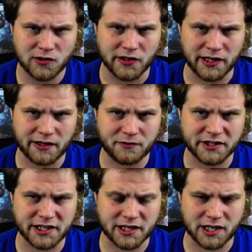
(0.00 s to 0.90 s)
Yeah, if we
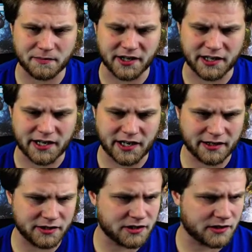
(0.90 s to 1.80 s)
tick up, they
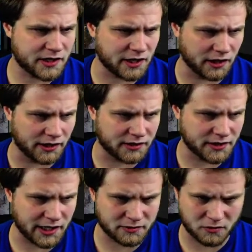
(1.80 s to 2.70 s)
can't kill it. So
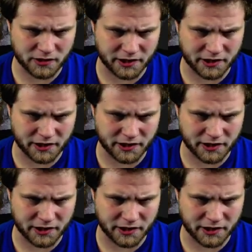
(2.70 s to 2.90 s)
that's what we're